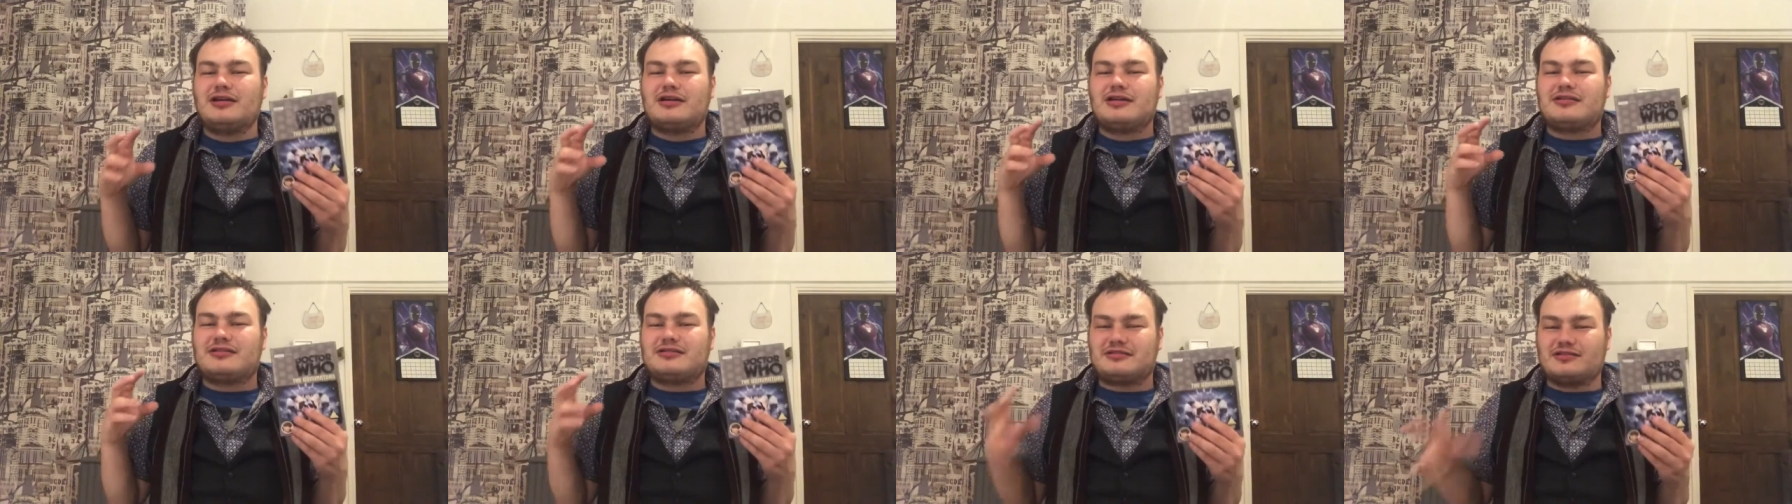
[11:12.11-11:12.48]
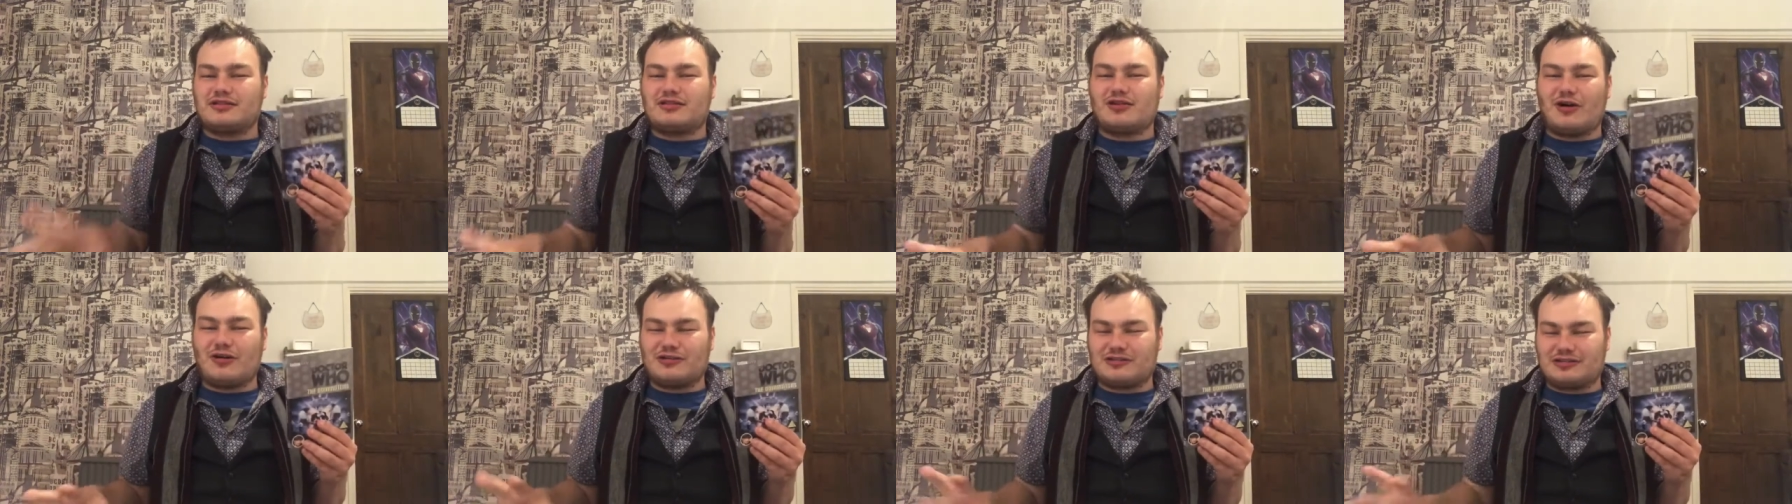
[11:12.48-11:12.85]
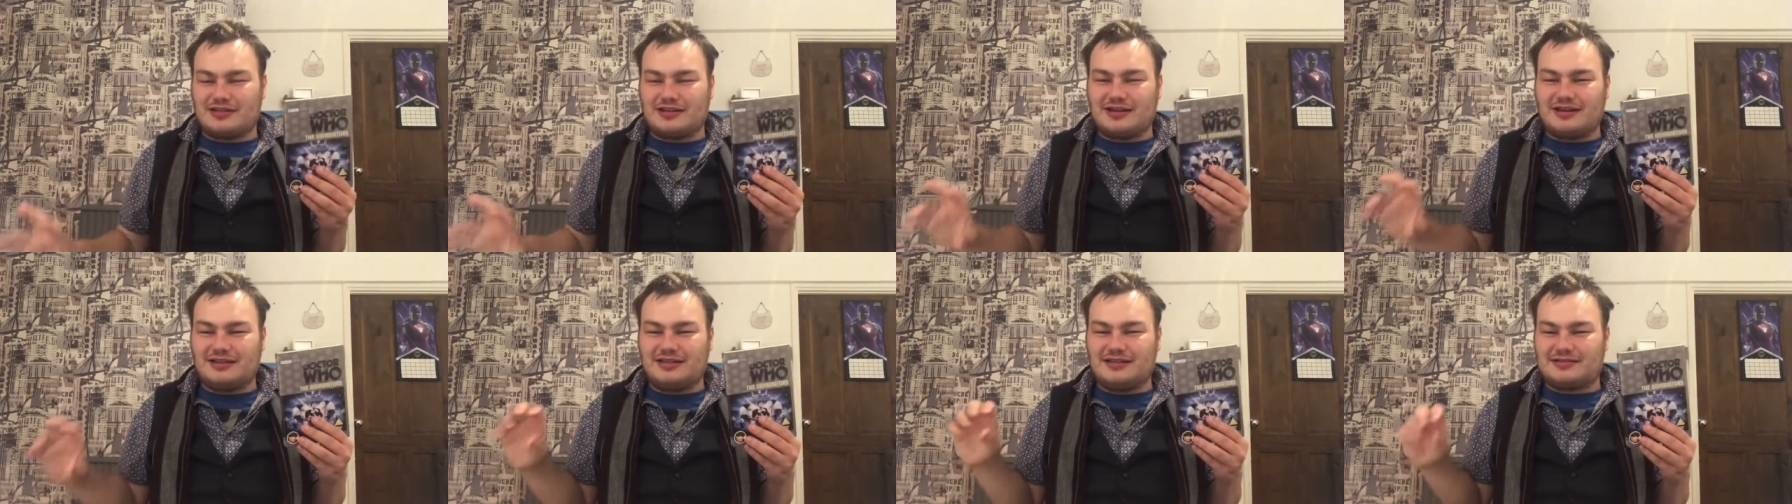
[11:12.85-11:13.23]
Because
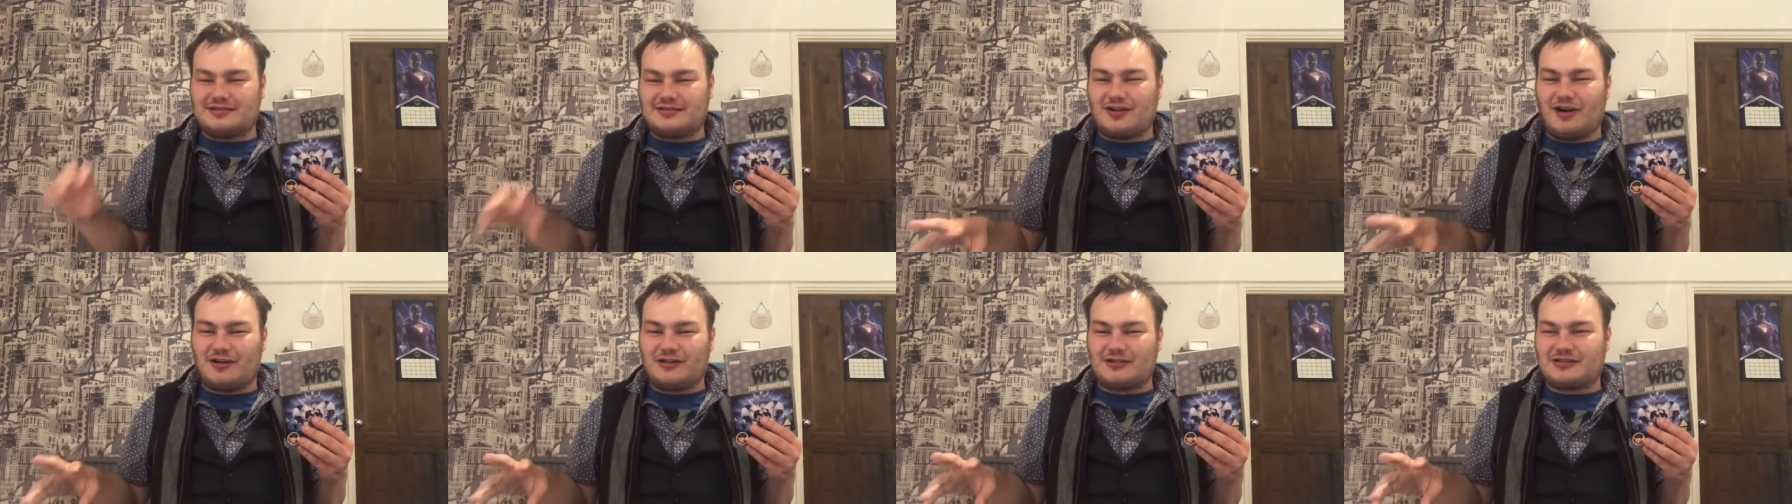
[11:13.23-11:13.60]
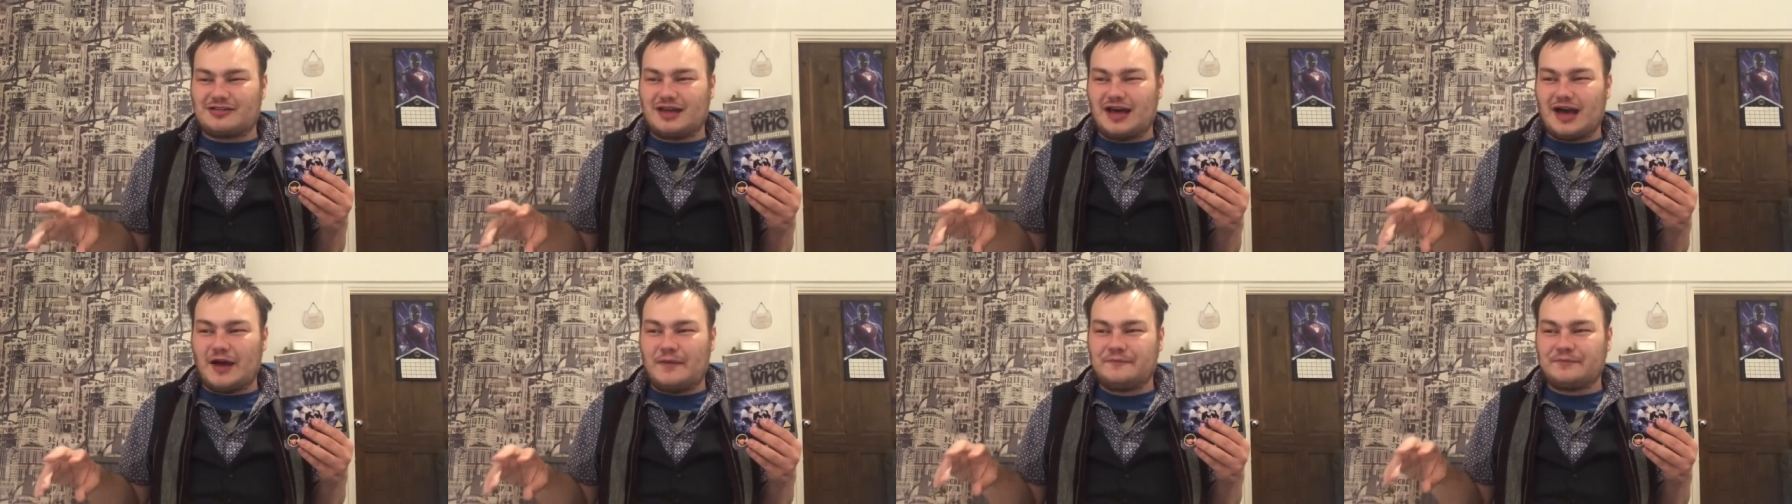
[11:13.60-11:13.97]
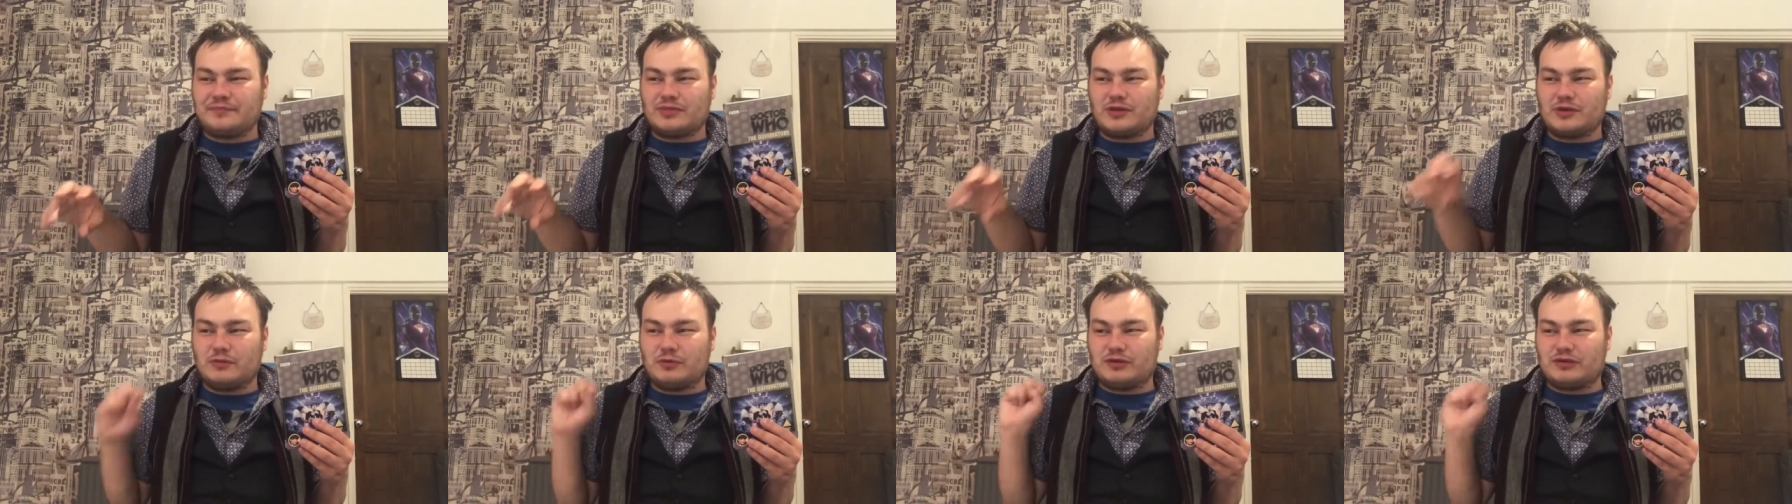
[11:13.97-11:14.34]
this Doctor
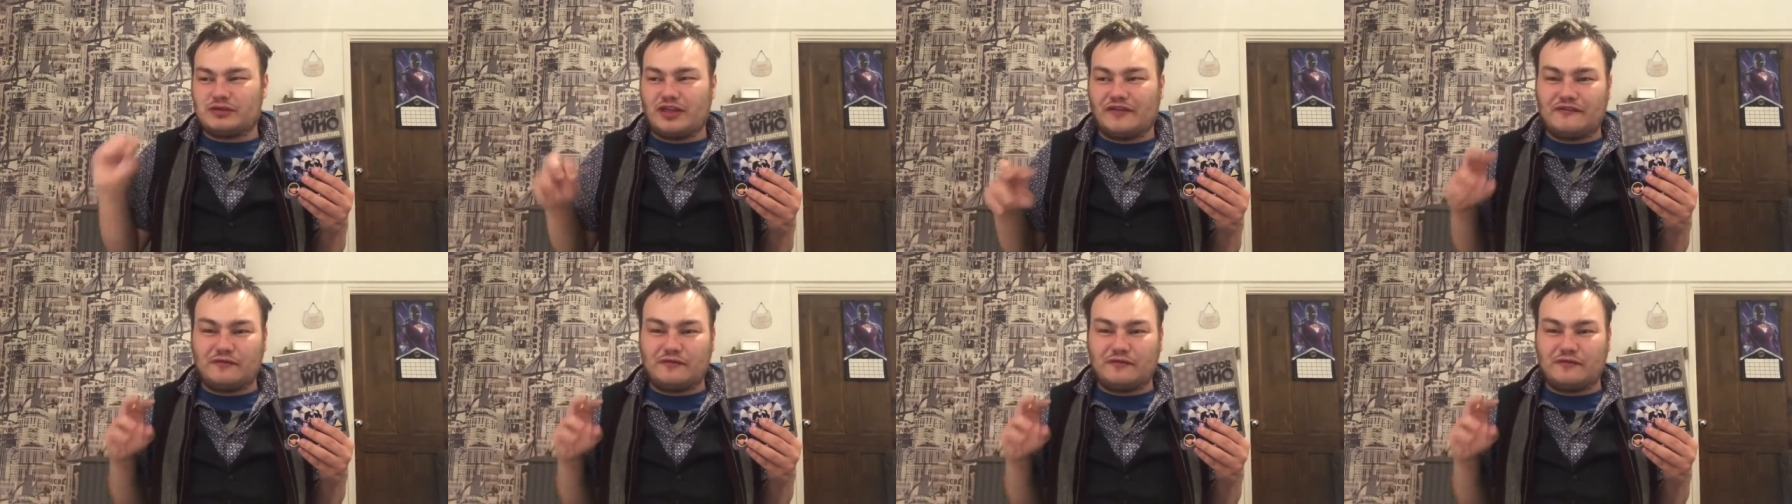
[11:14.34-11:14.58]
was